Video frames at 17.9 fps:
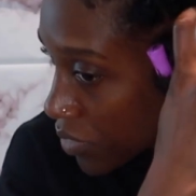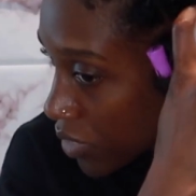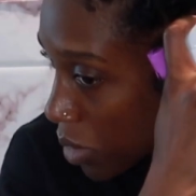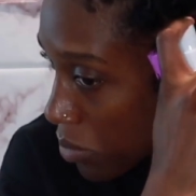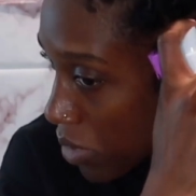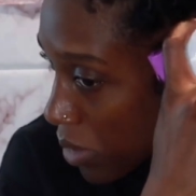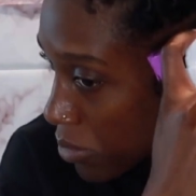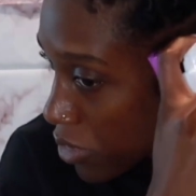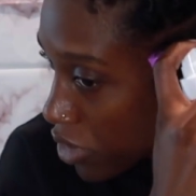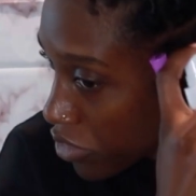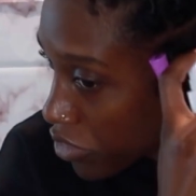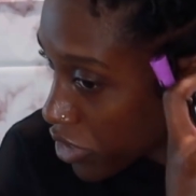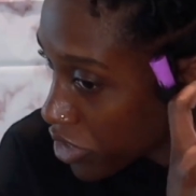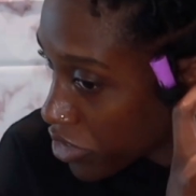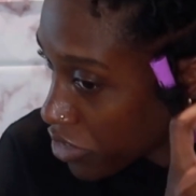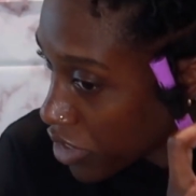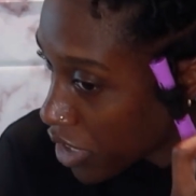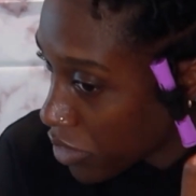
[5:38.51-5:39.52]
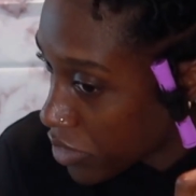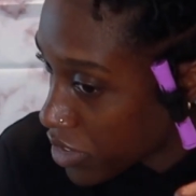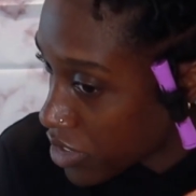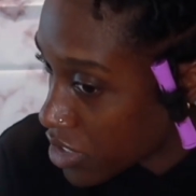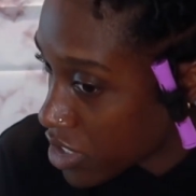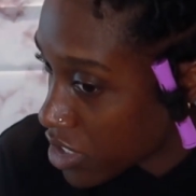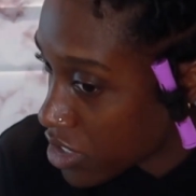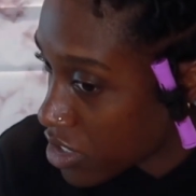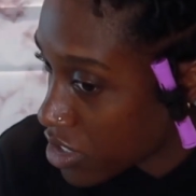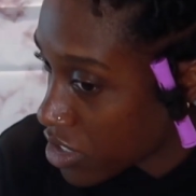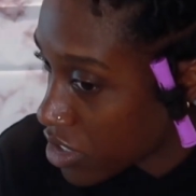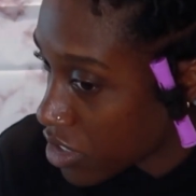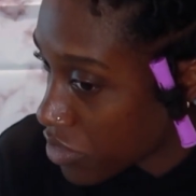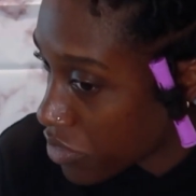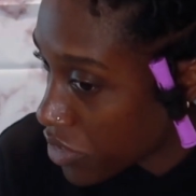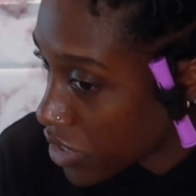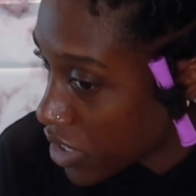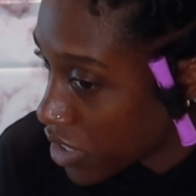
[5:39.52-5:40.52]
I'm probably gonna redo that one since it's in
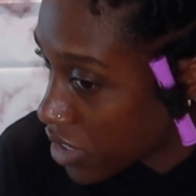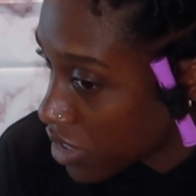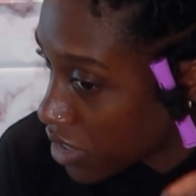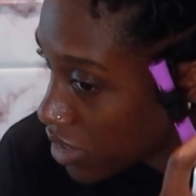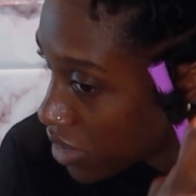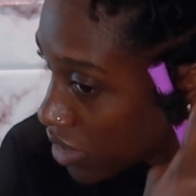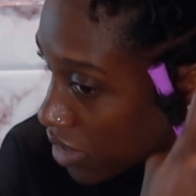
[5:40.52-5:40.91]
the front.